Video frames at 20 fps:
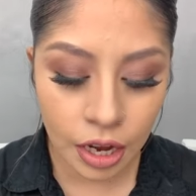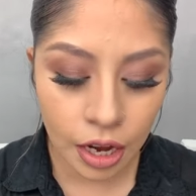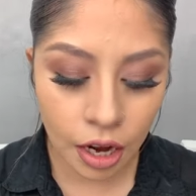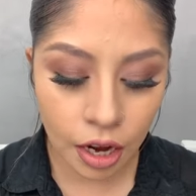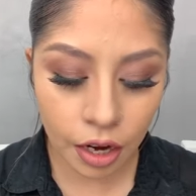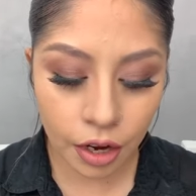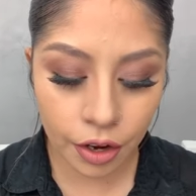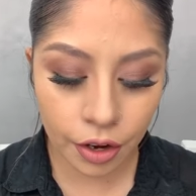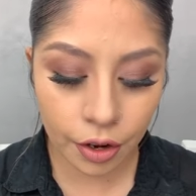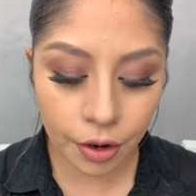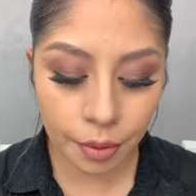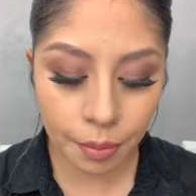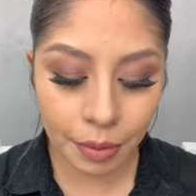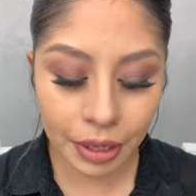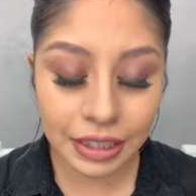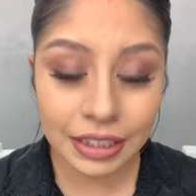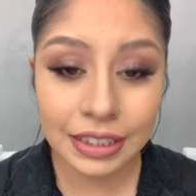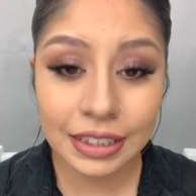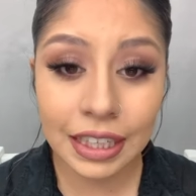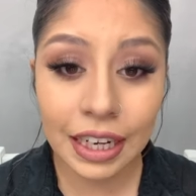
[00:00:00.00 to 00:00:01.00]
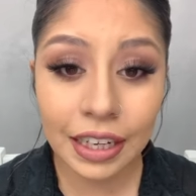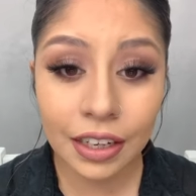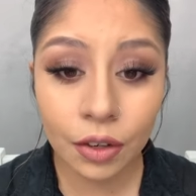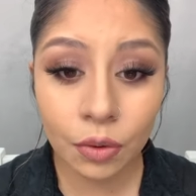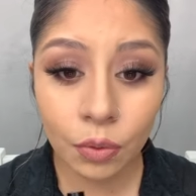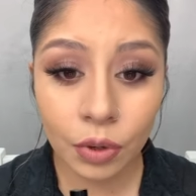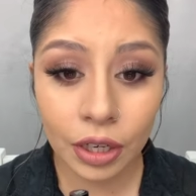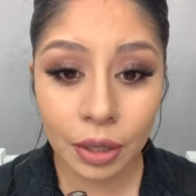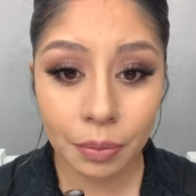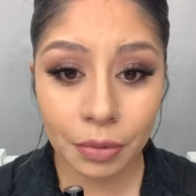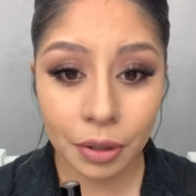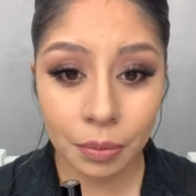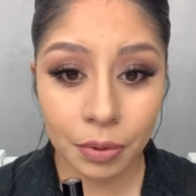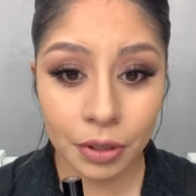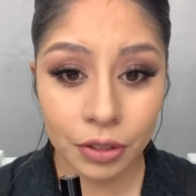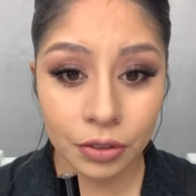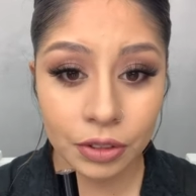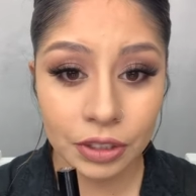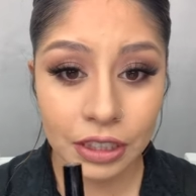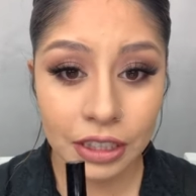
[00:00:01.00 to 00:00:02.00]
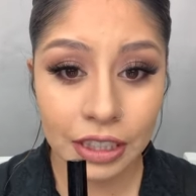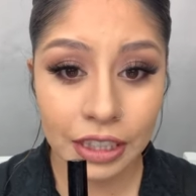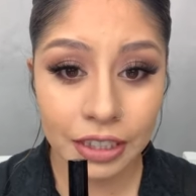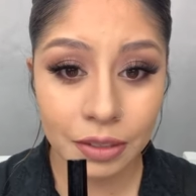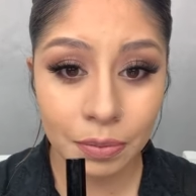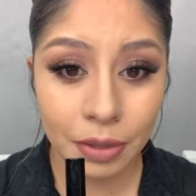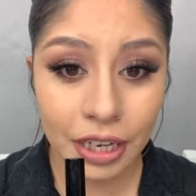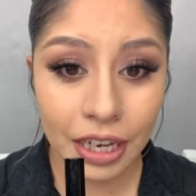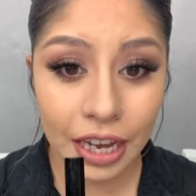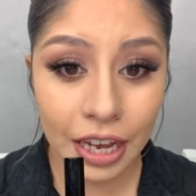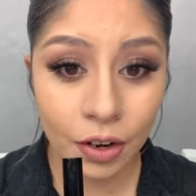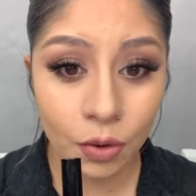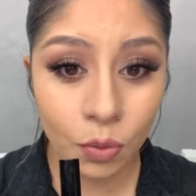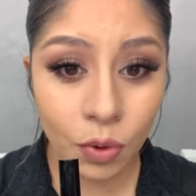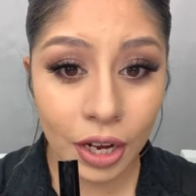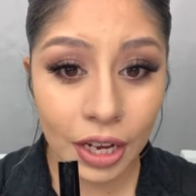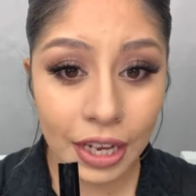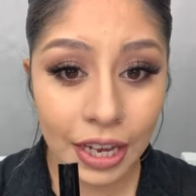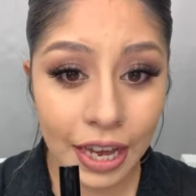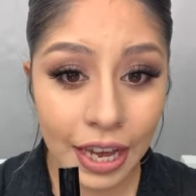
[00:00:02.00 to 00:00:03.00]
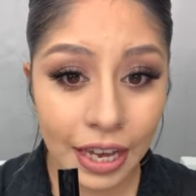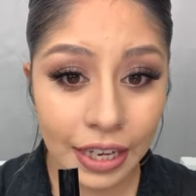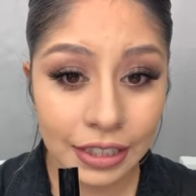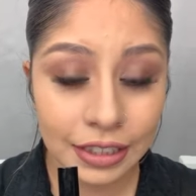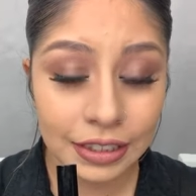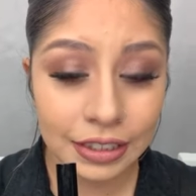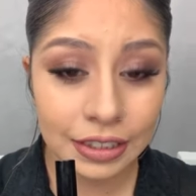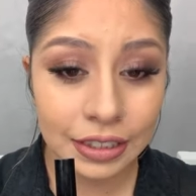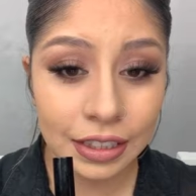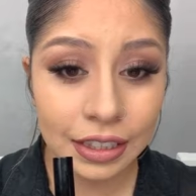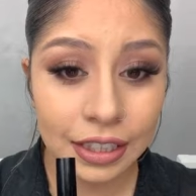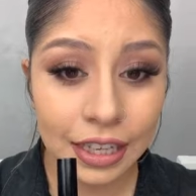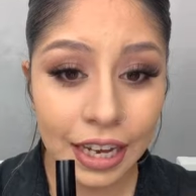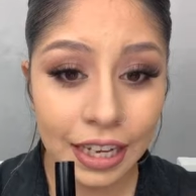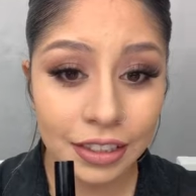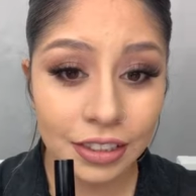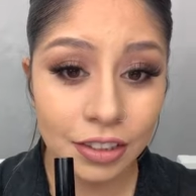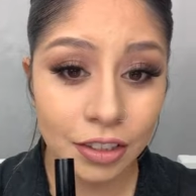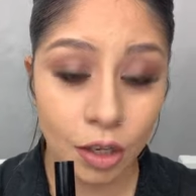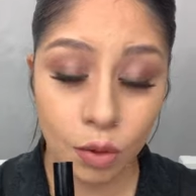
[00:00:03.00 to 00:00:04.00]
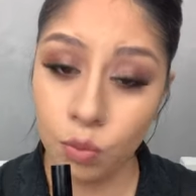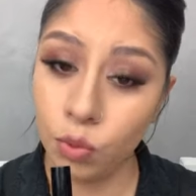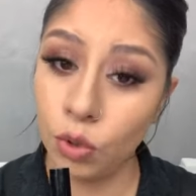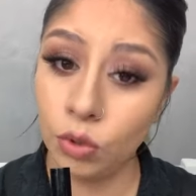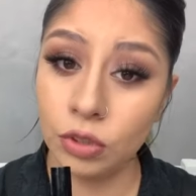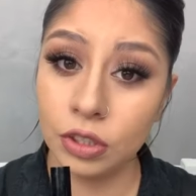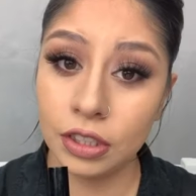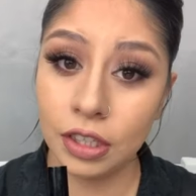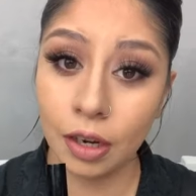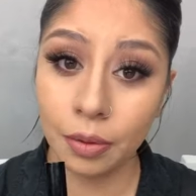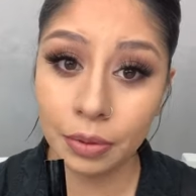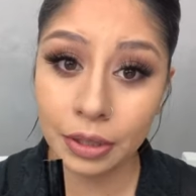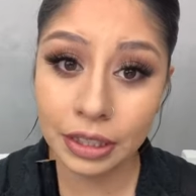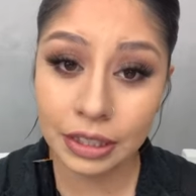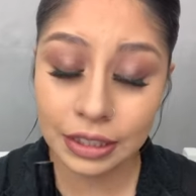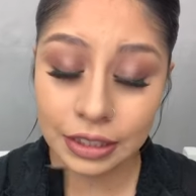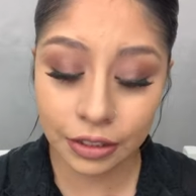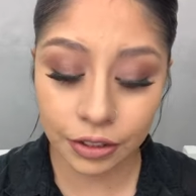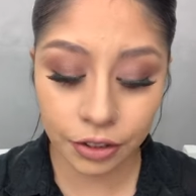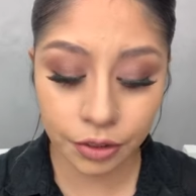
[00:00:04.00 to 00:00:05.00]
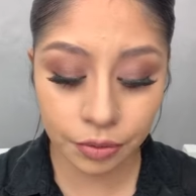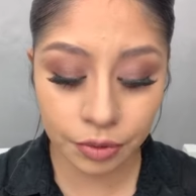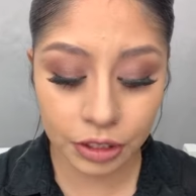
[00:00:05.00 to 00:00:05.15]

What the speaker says: My second one I'm going to be using is my NYX Can't Stop Won't Stop concealer.